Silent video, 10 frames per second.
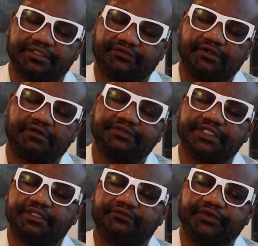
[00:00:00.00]
evolved
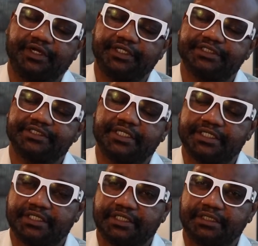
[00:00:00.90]
in a very
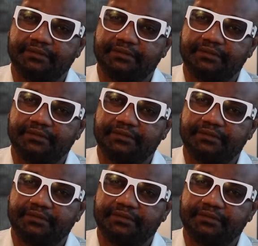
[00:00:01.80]
sunny,